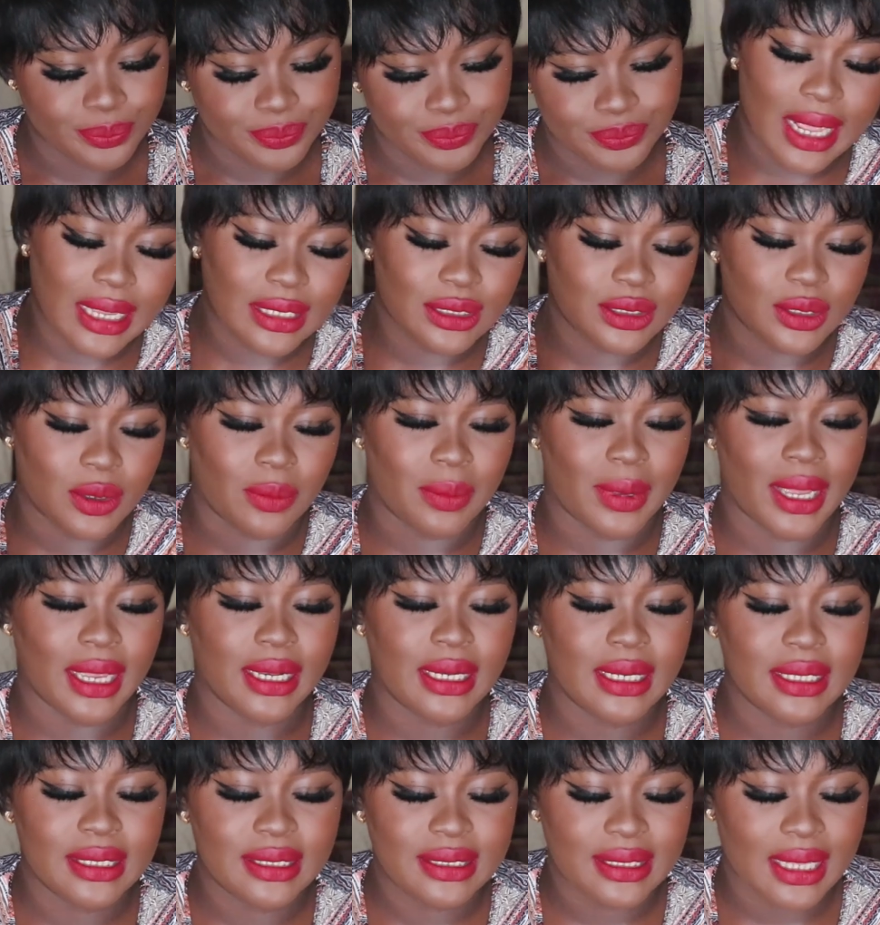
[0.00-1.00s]
Next on my
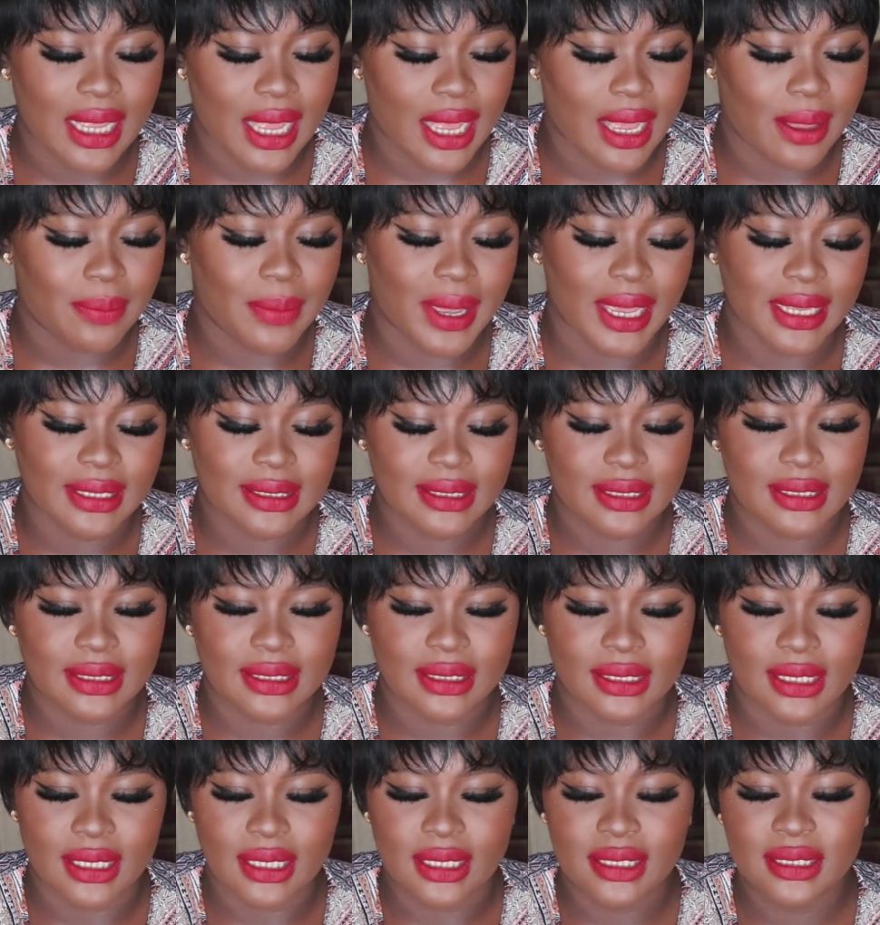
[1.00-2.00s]
list are my
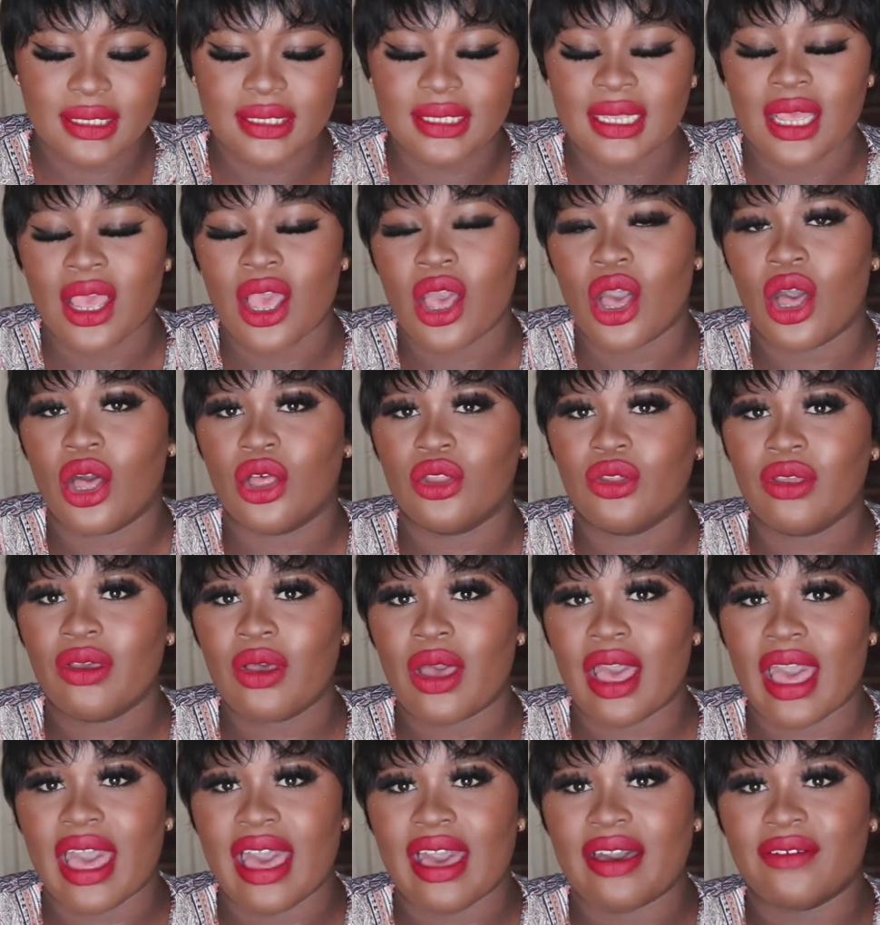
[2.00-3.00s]
seeds, although
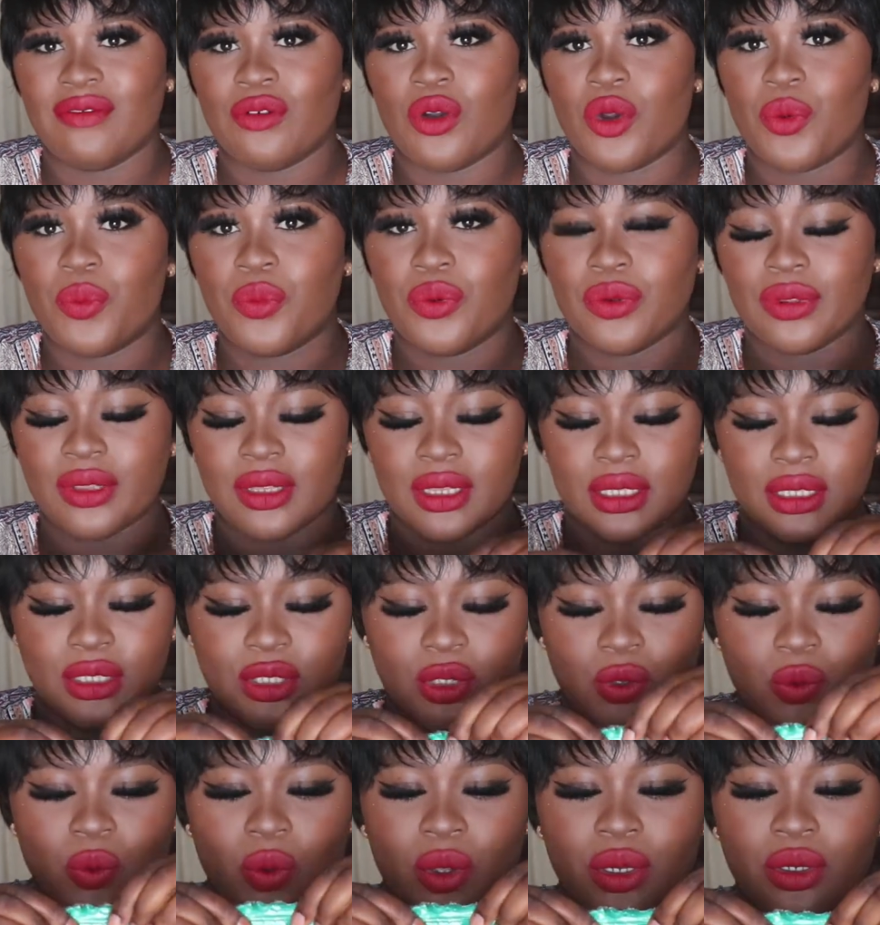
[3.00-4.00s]
I have opened
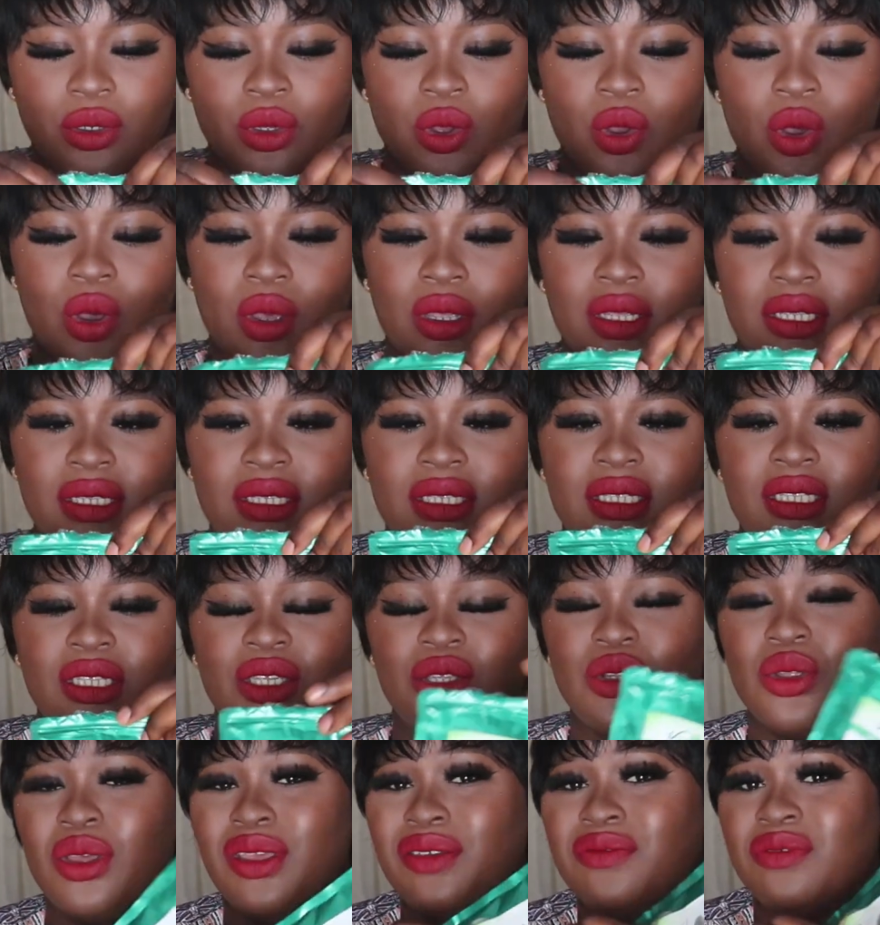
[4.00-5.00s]
this one because
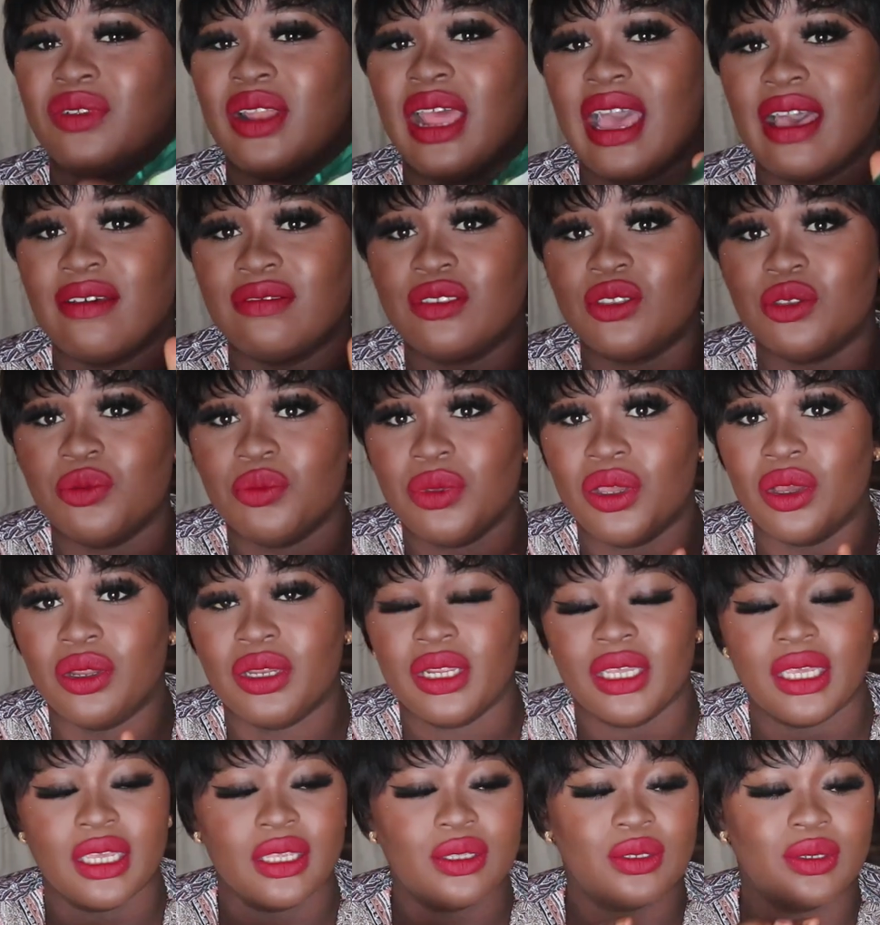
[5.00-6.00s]
you don't even have to be
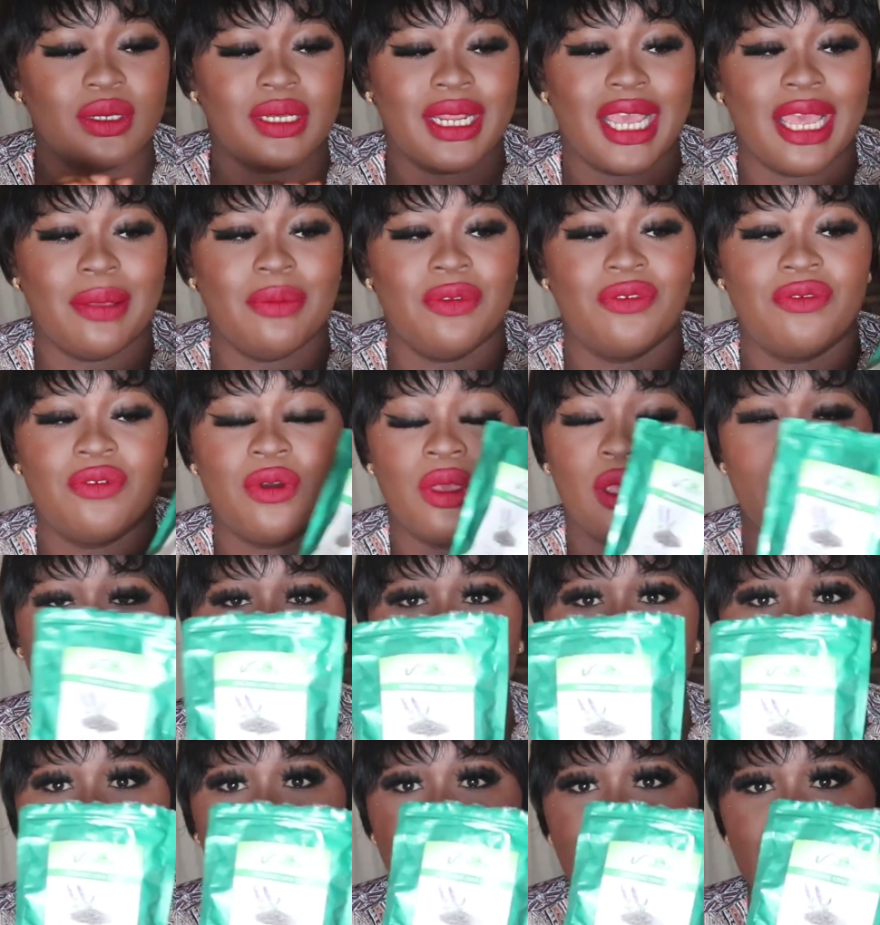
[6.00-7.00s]
on a keto diet before you
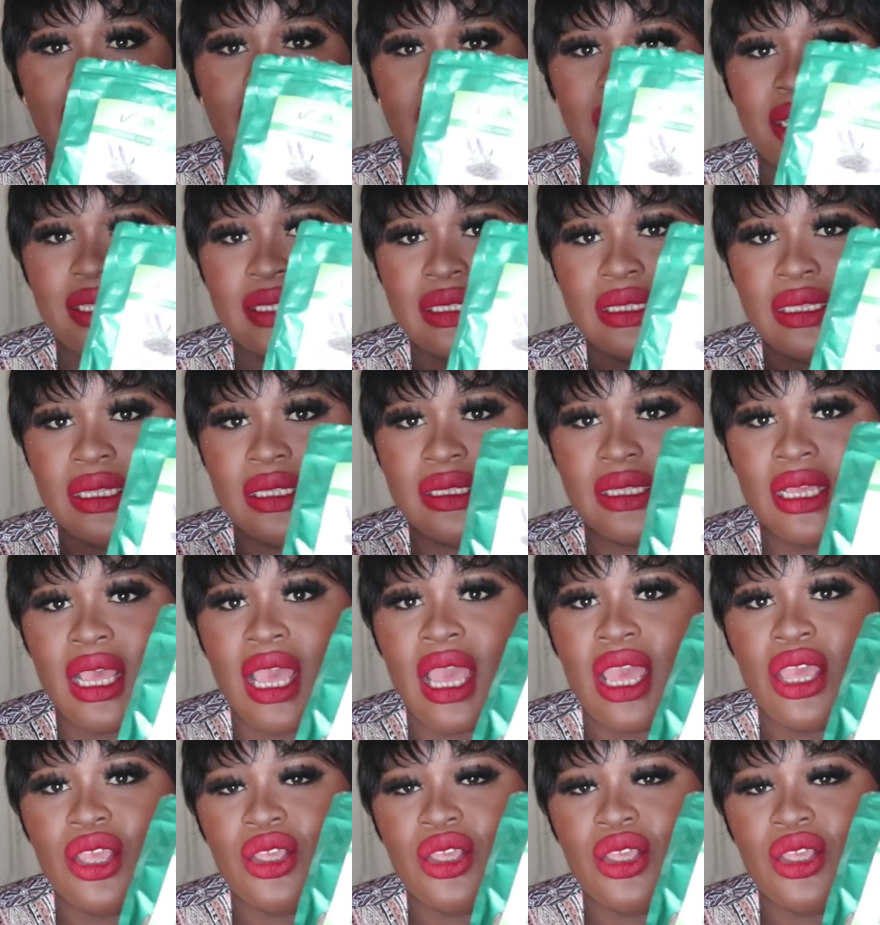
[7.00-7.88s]
use chia seeds.